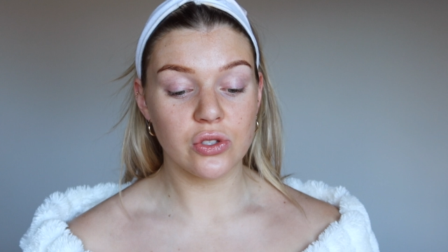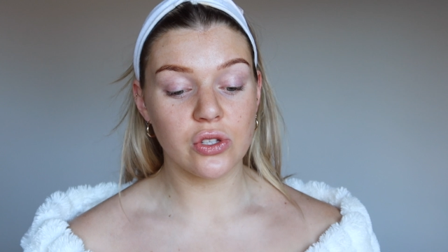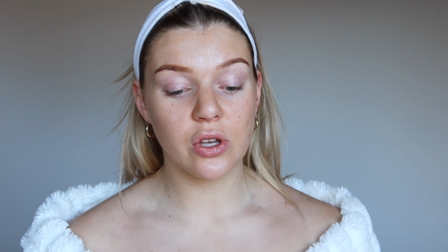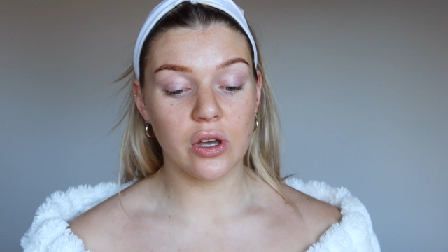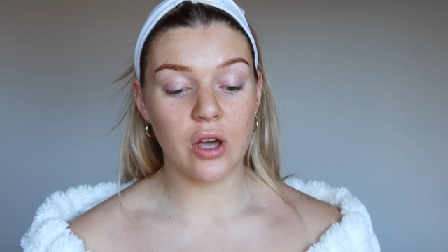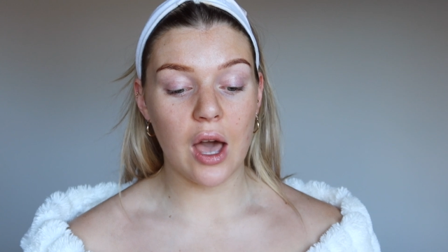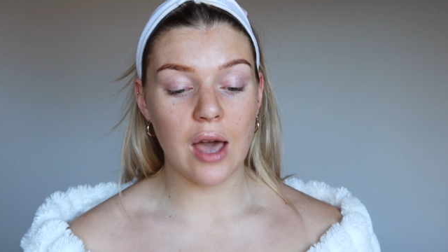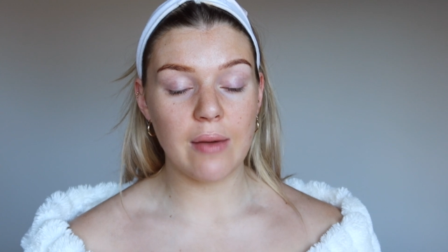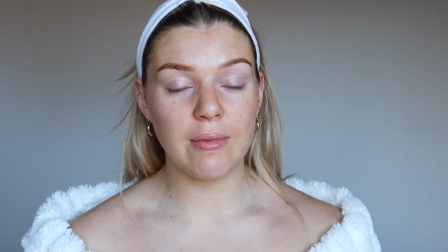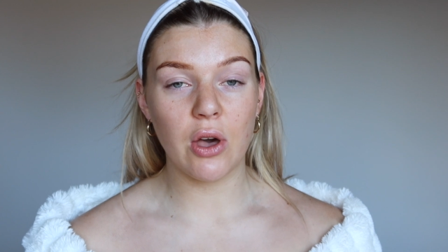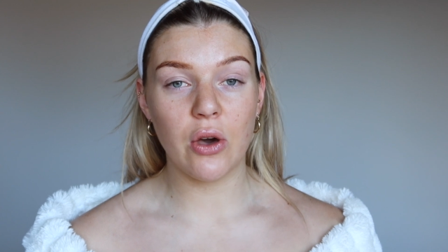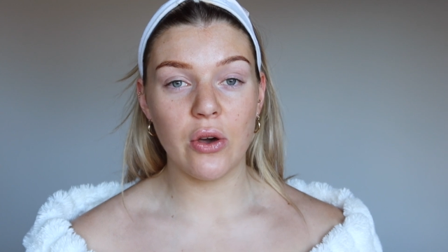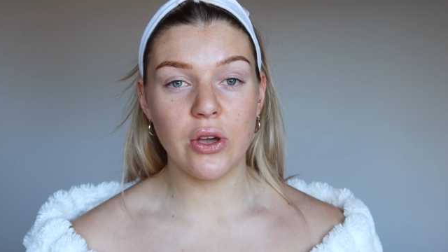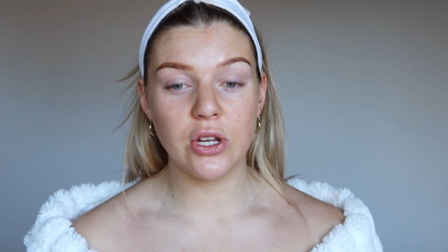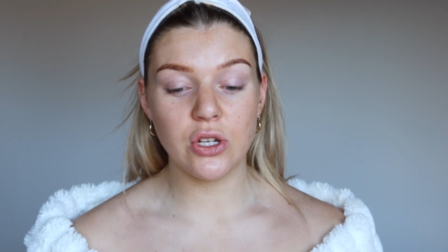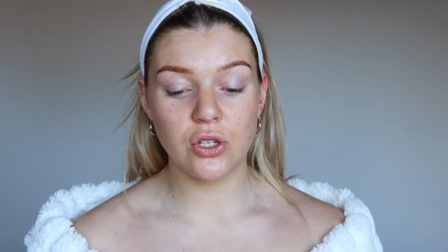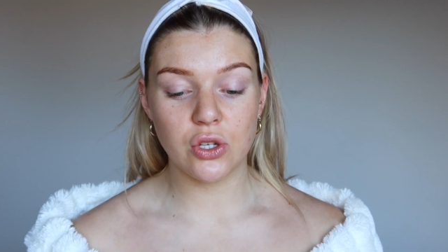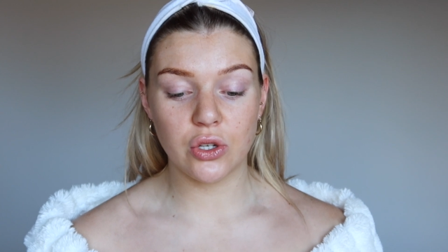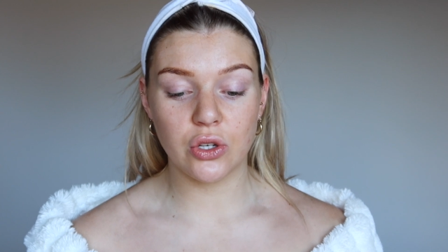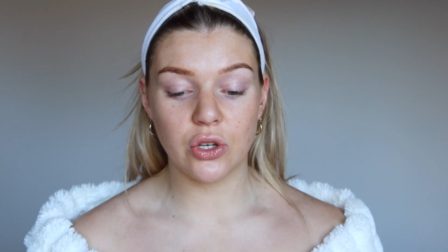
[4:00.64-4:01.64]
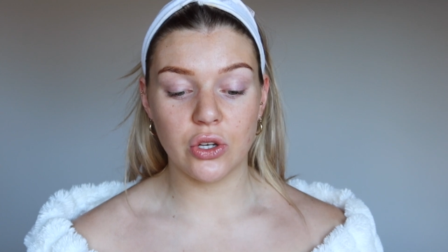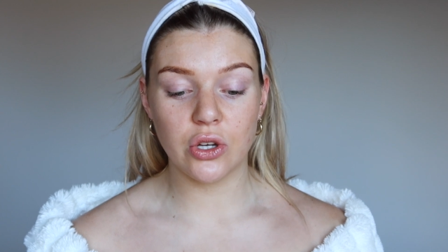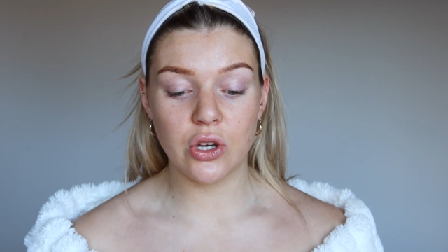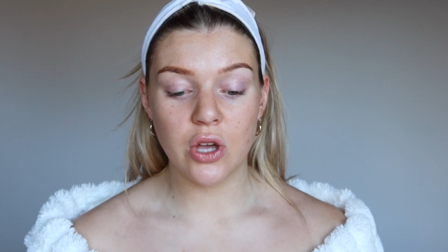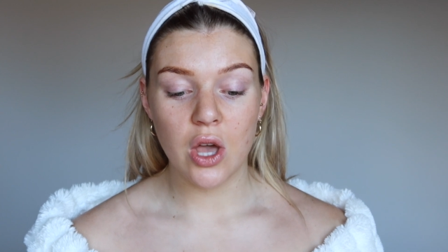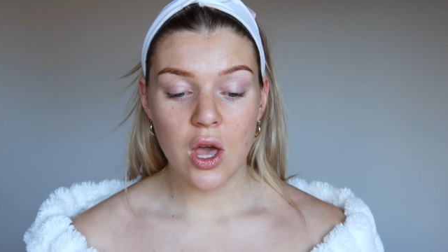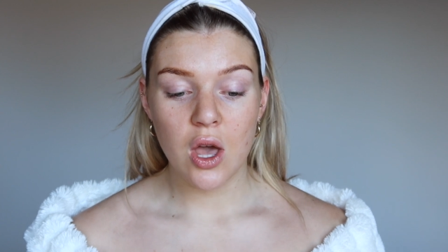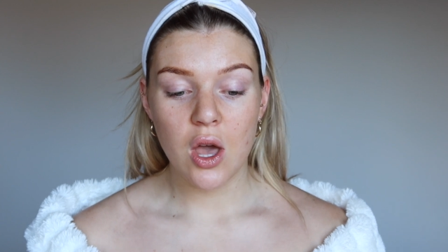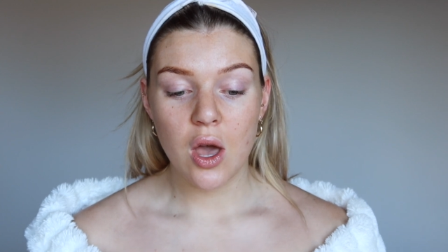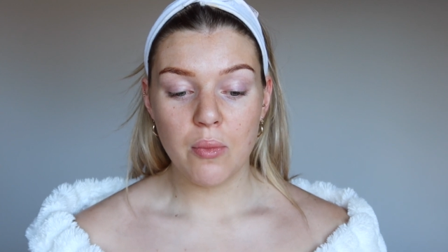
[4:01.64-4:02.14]
So I'm going
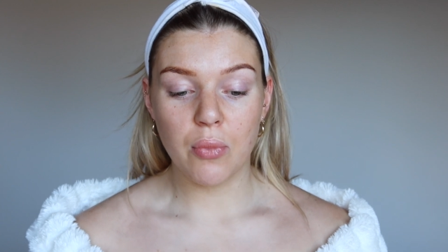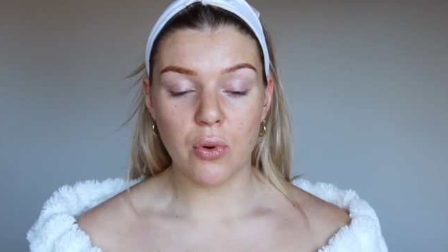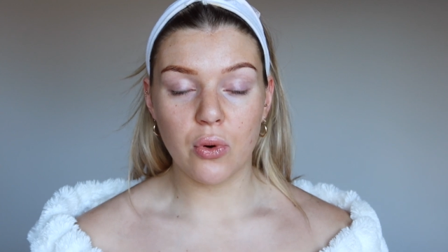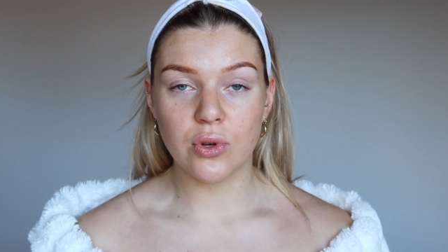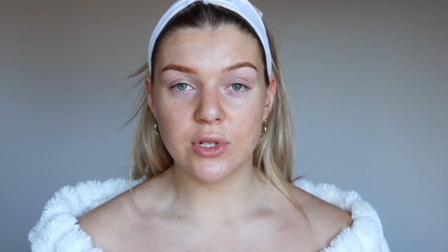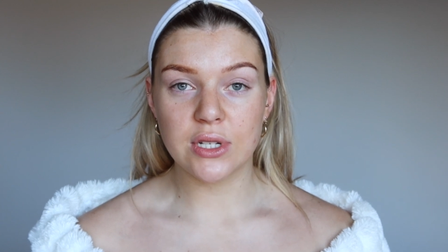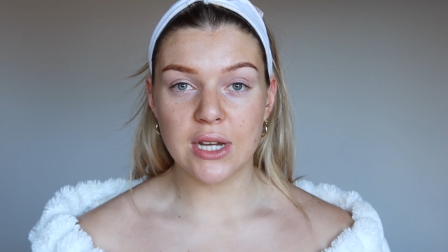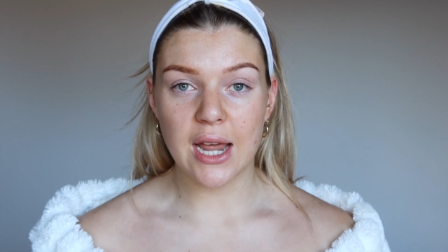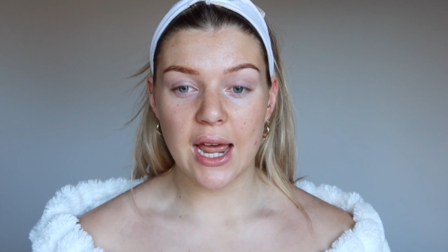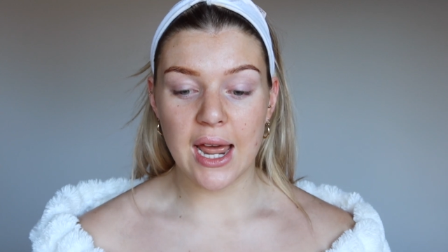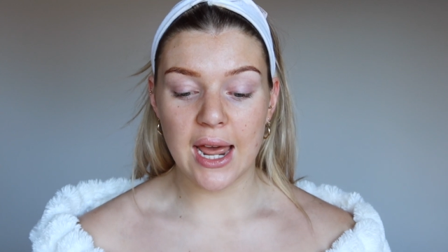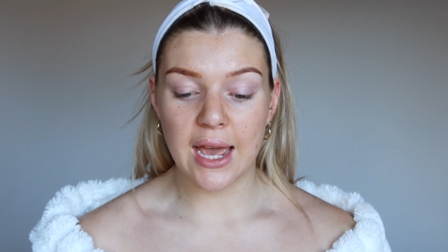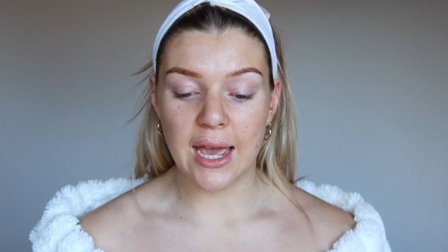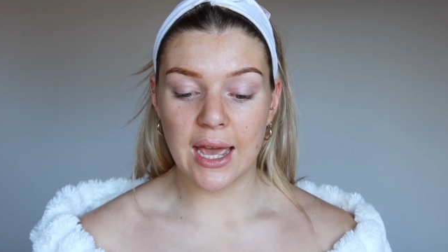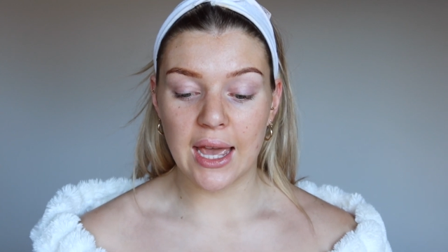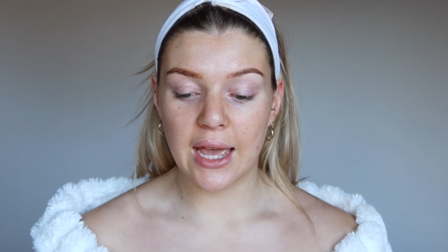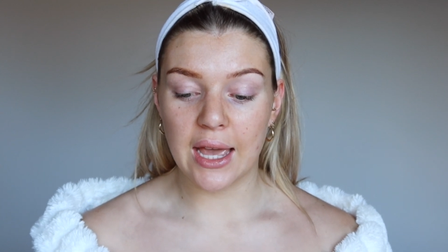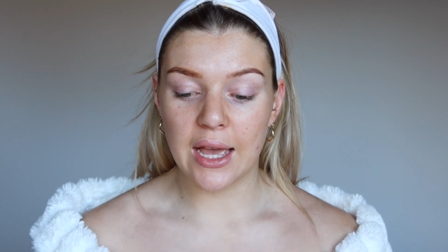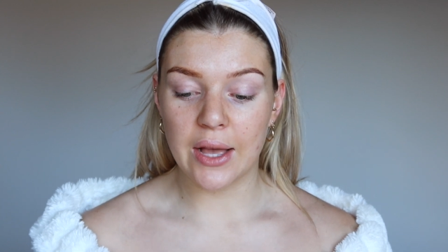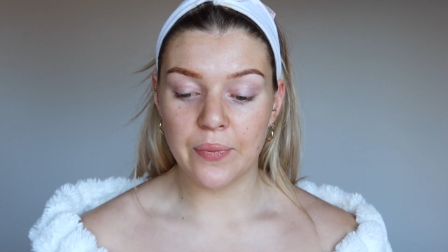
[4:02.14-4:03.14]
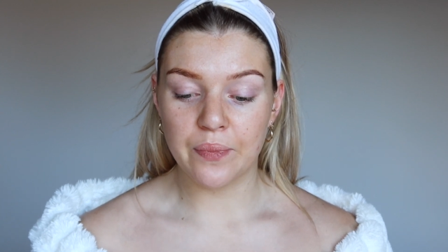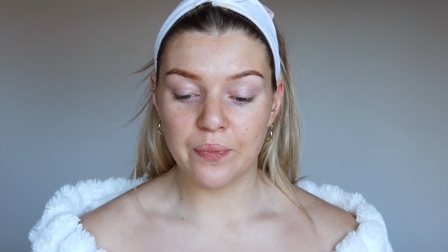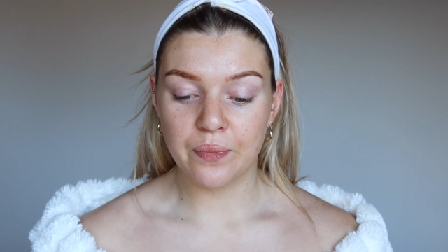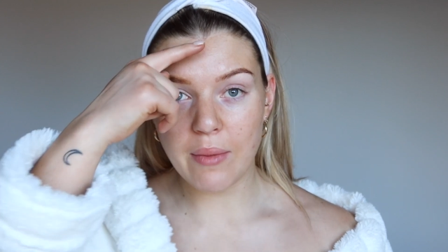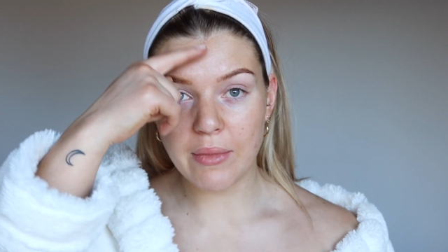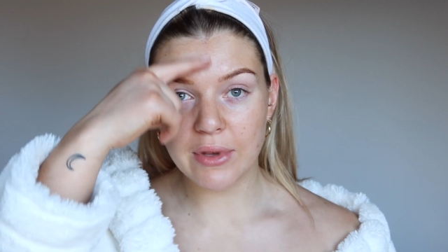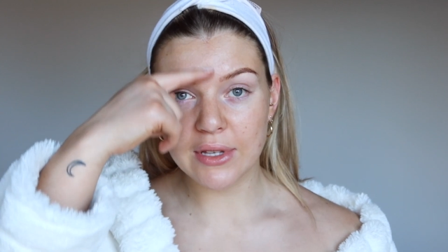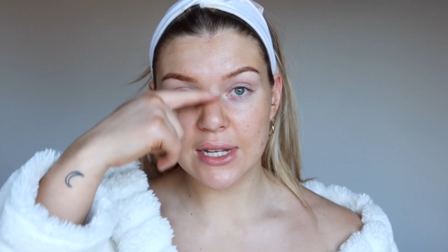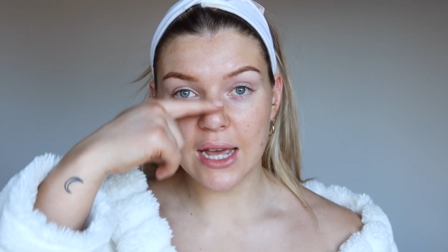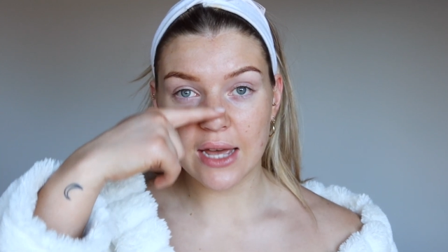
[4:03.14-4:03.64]
to put a
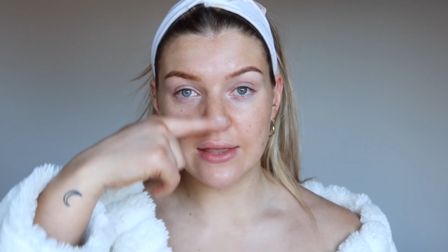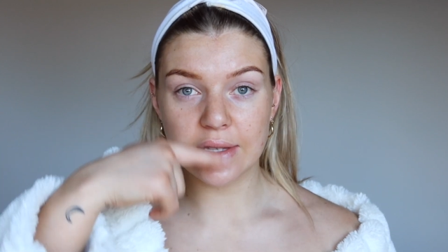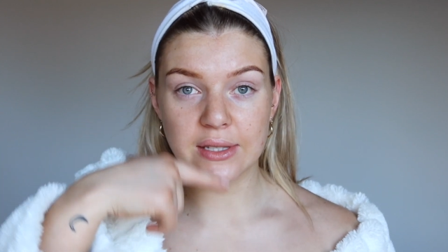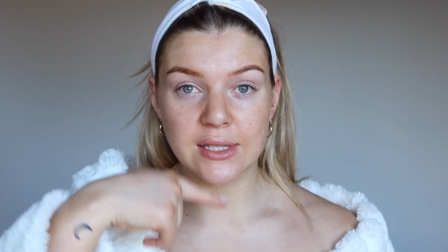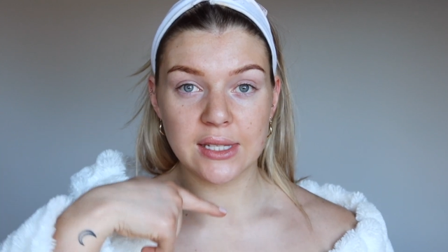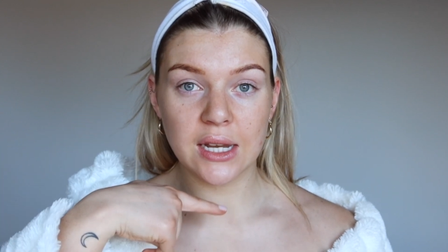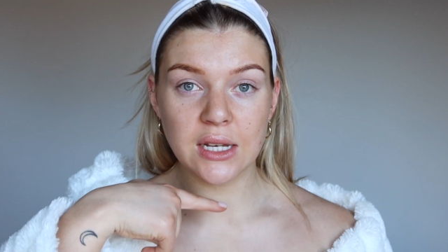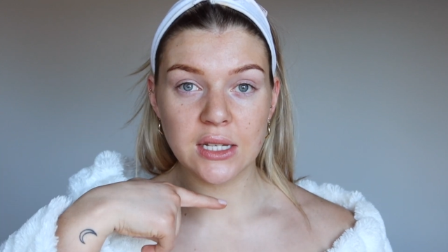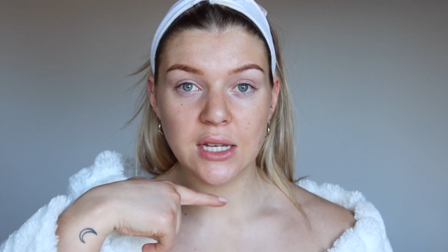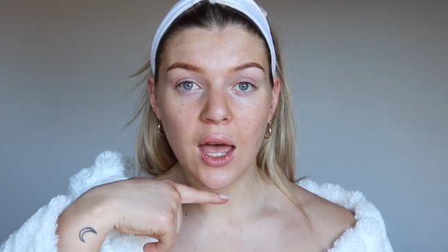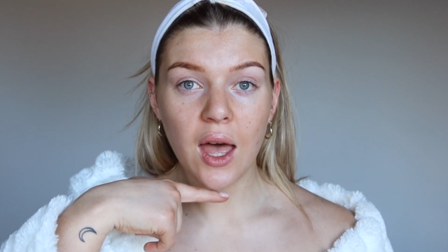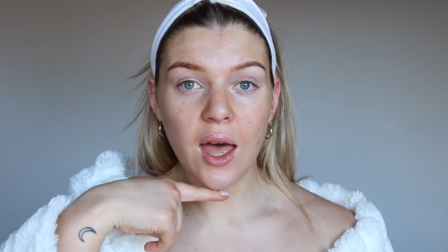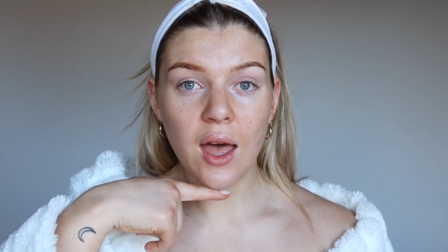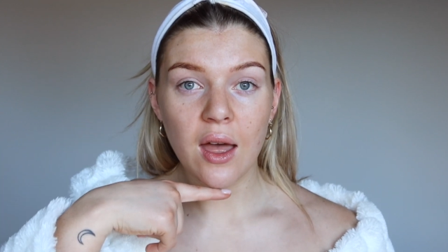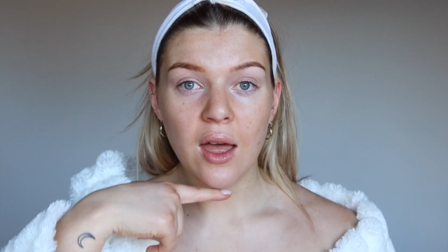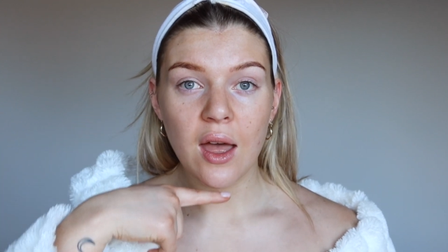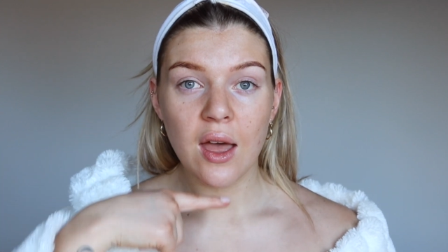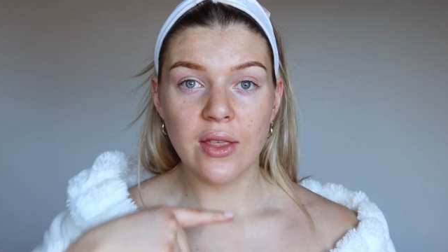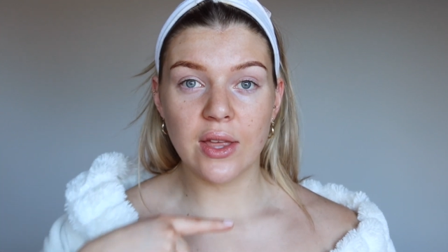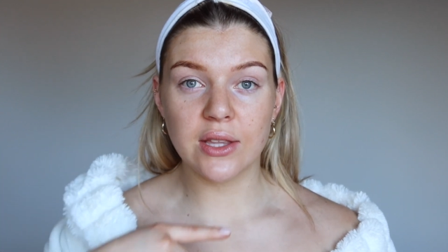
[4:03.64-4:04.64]
primer down the center